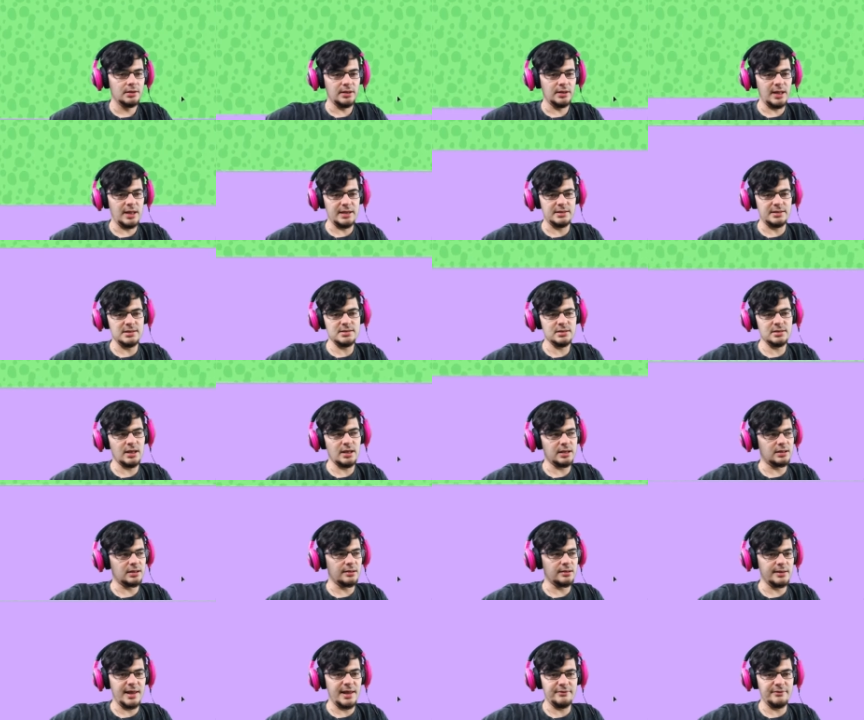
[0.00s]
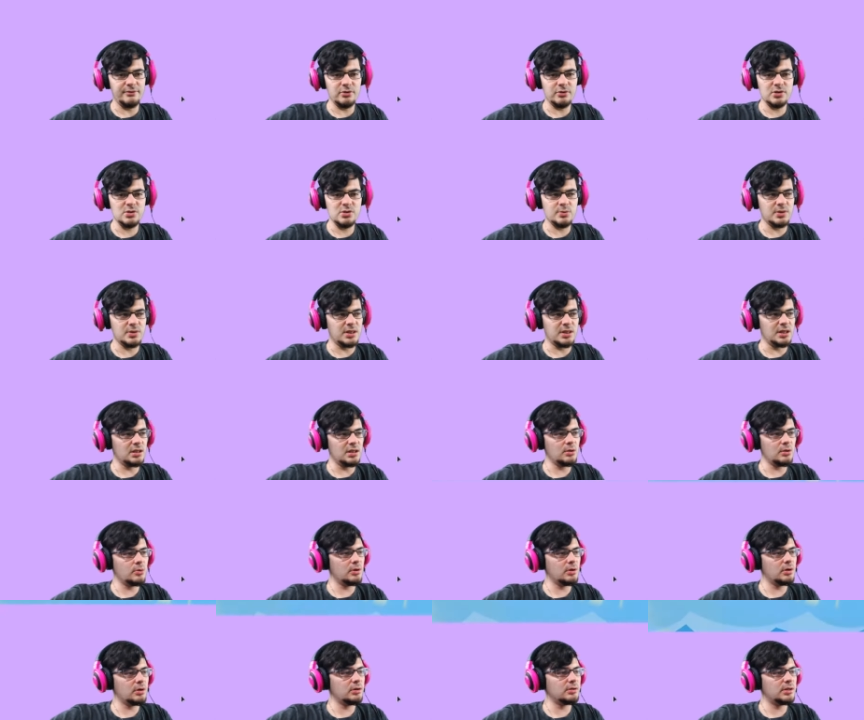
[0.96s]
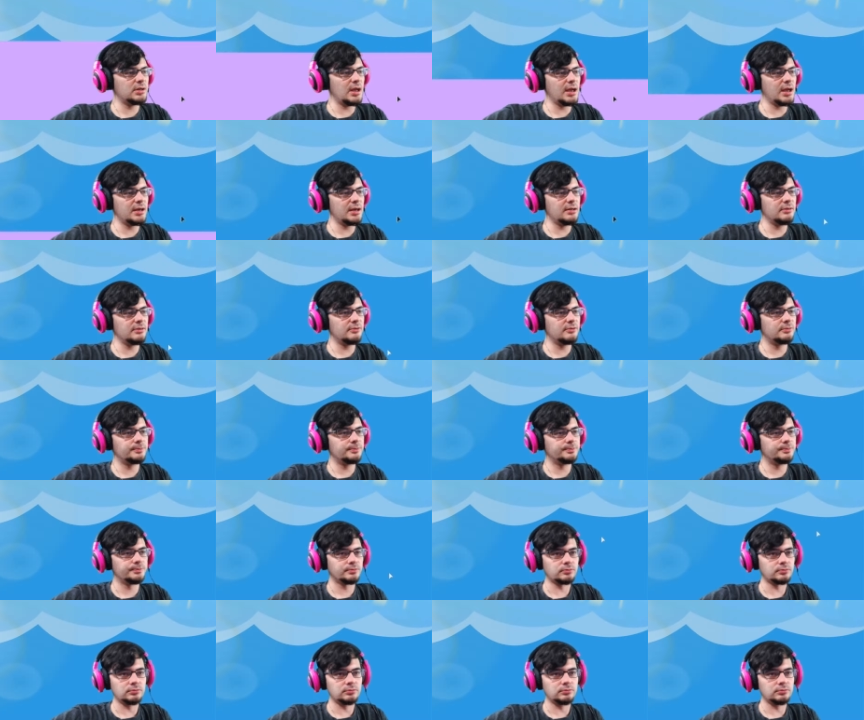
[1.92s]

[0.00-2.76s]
Like these are like the levels within the world, kind of.